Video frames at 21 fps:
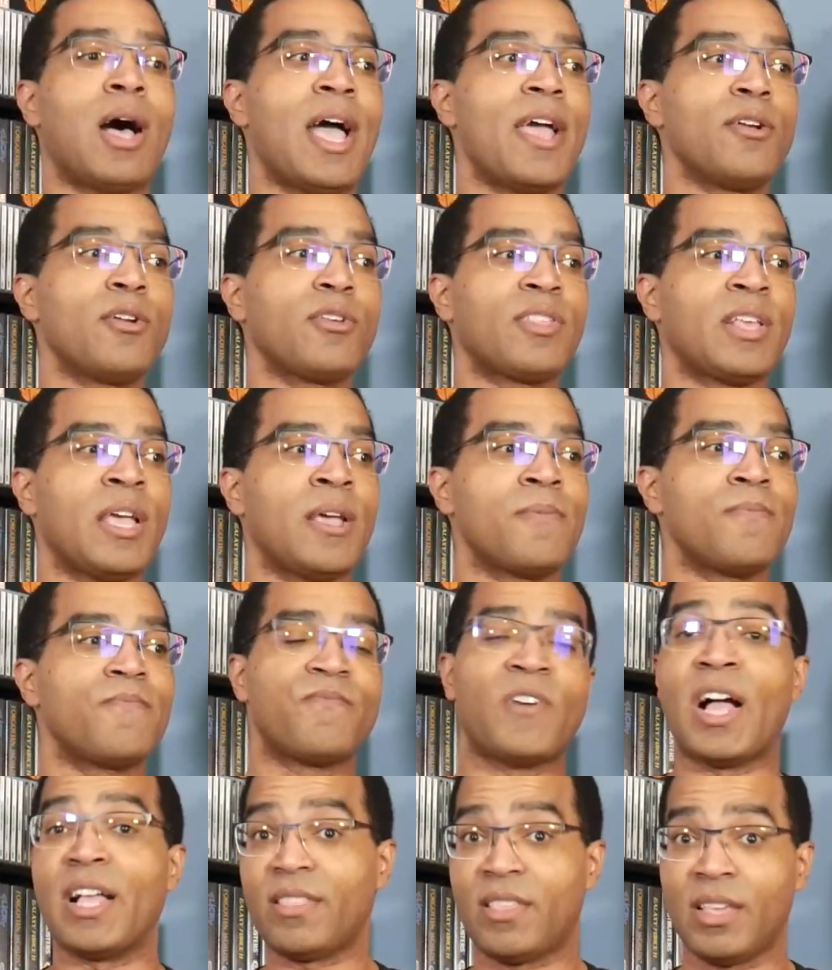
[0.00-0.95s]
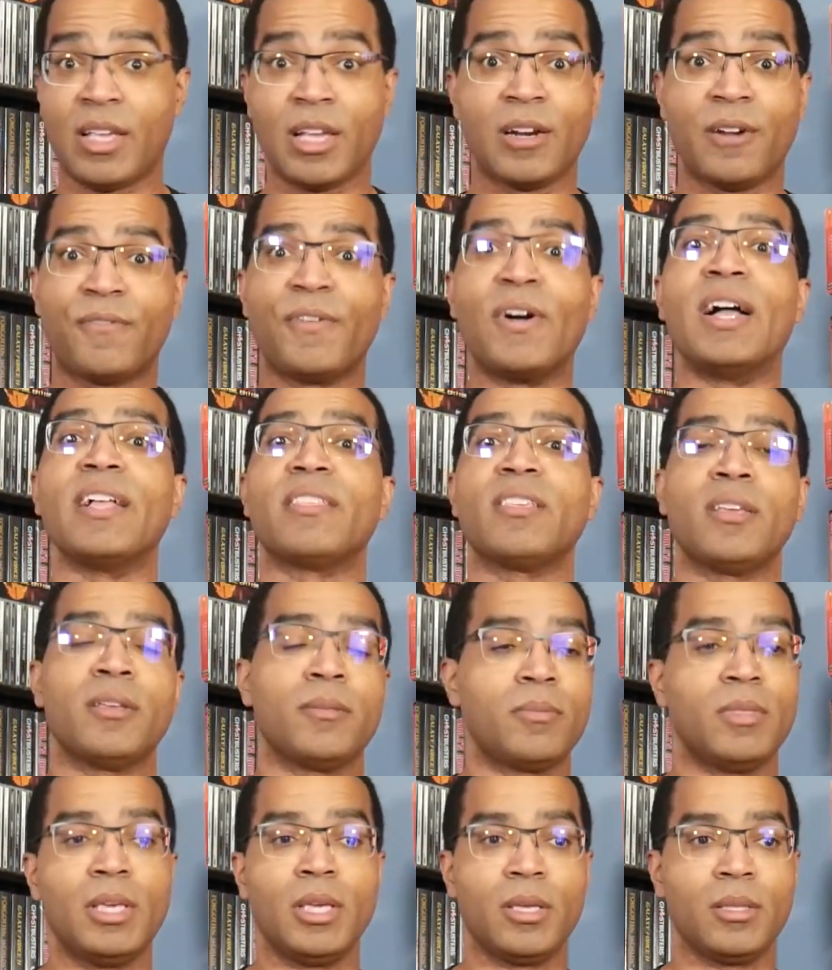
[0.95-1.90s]
I understand Fonzie Gonna Fonzie,
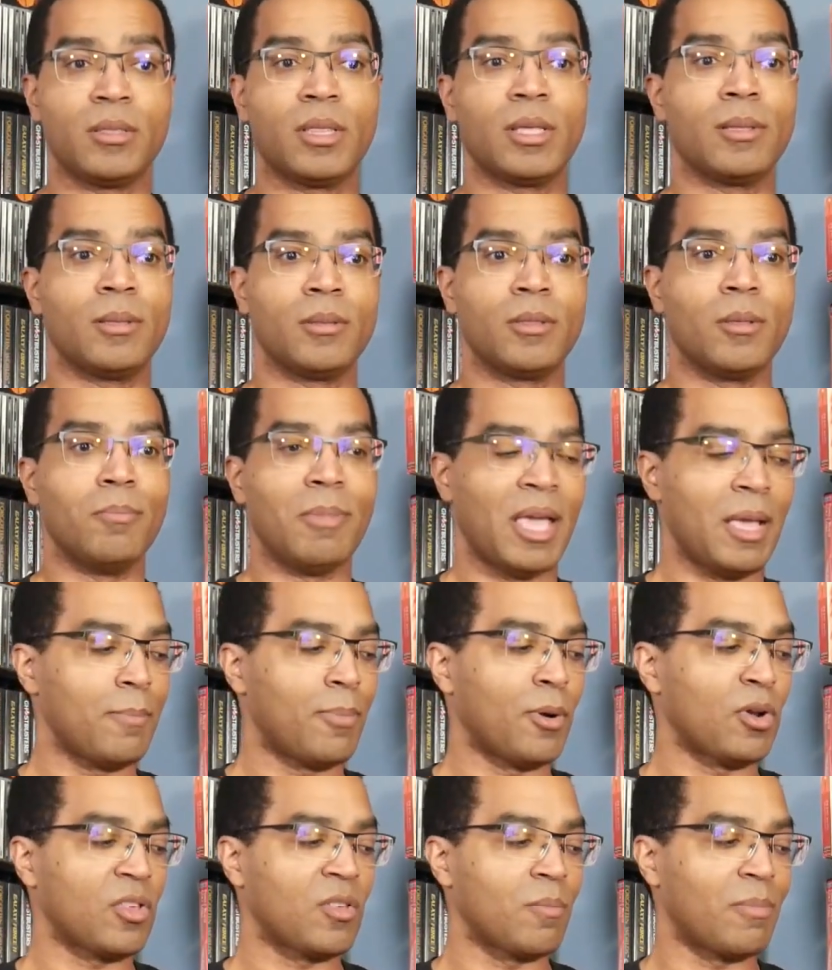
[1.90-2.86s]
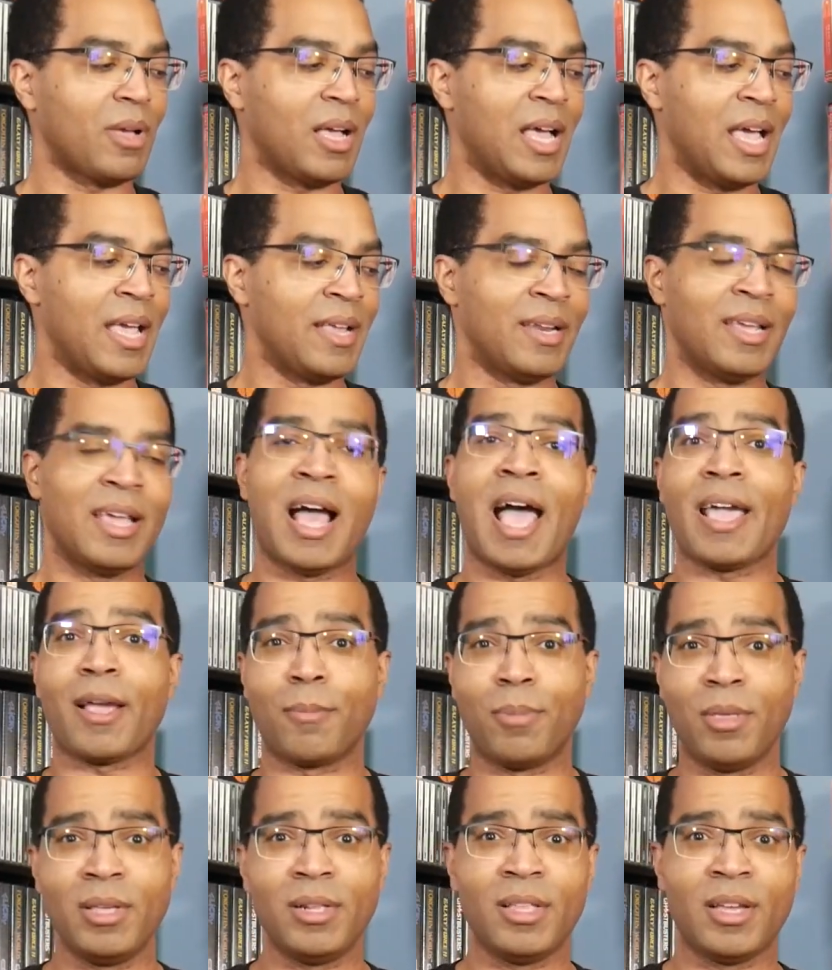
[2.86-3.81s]
the main person behind it. I
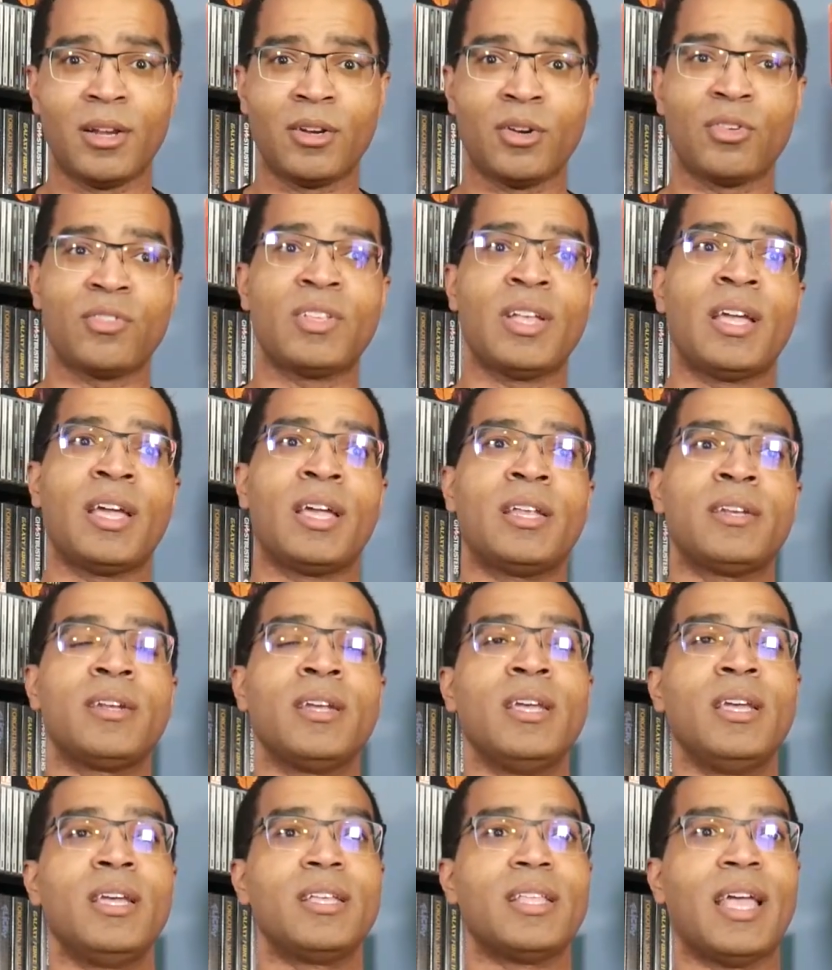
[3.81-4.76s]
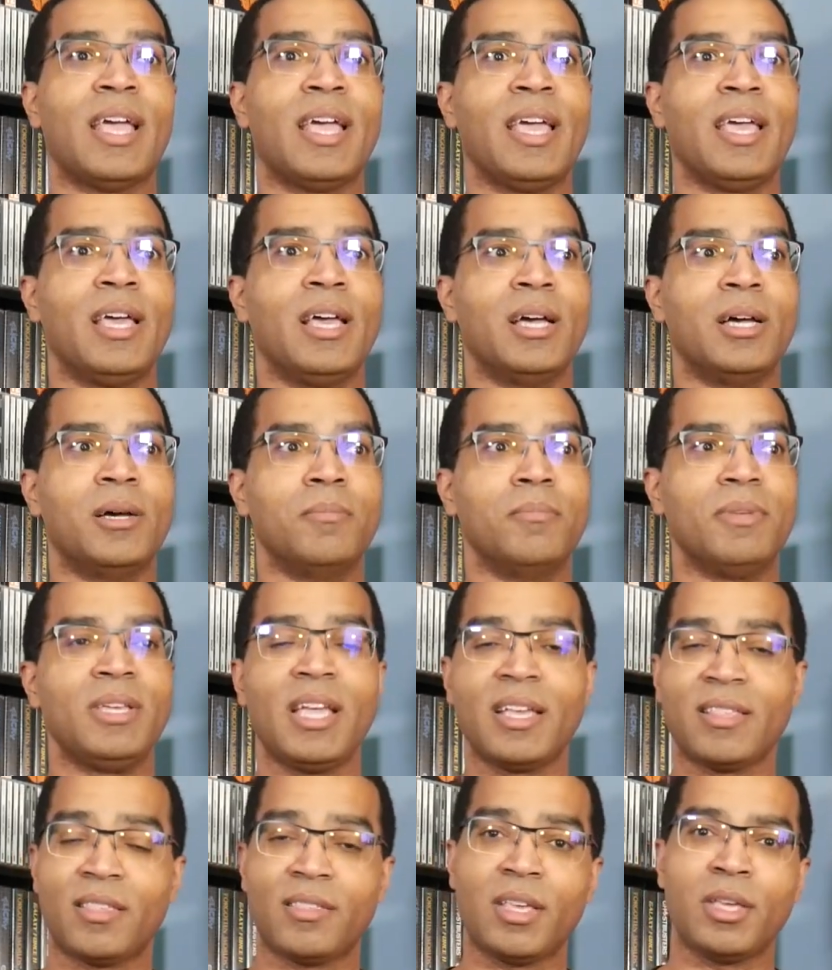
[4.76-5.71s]
completely understand. He
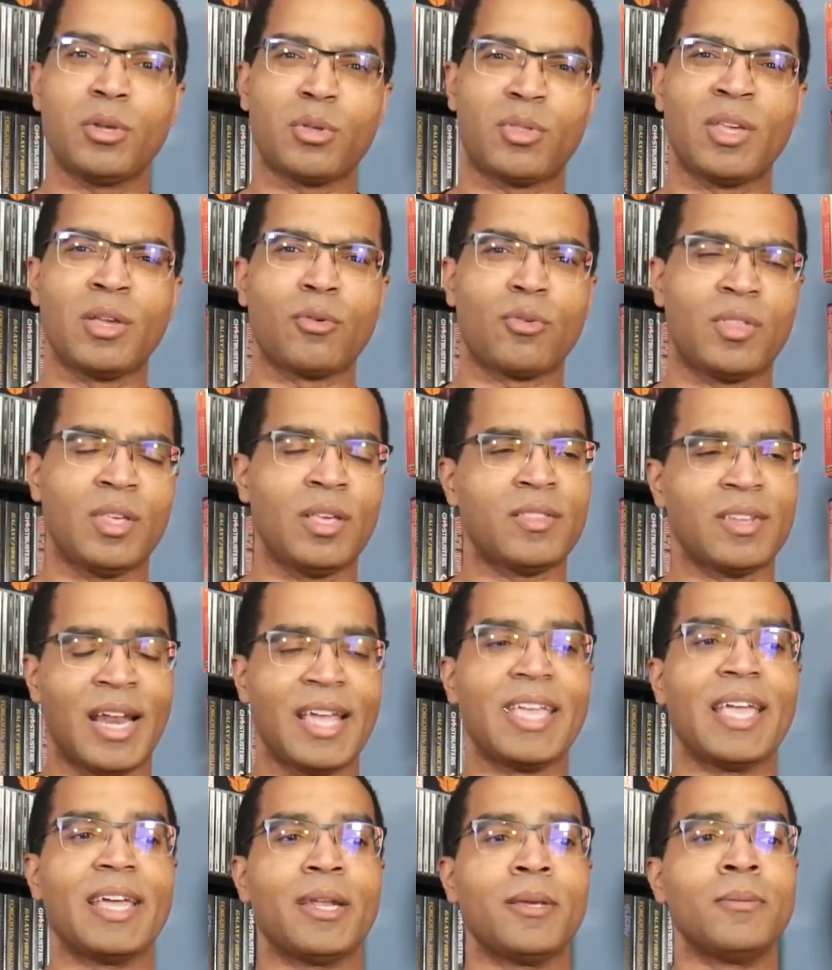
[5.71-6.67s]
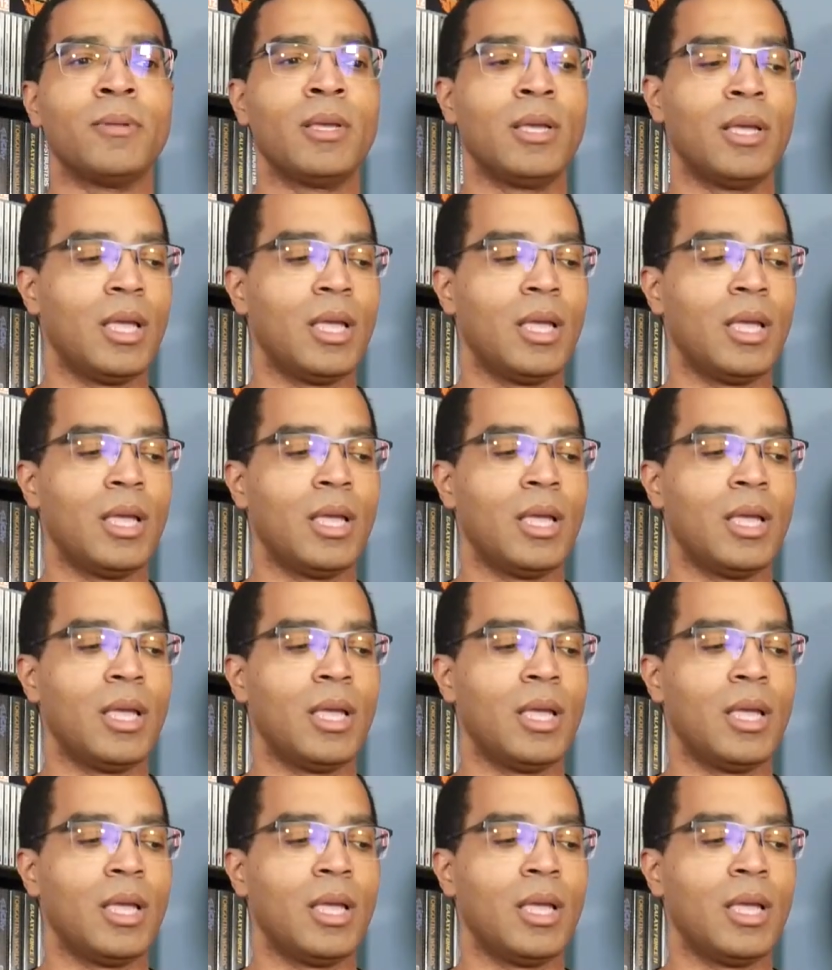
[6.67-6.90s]
has his idiosyncrasies, and I get it.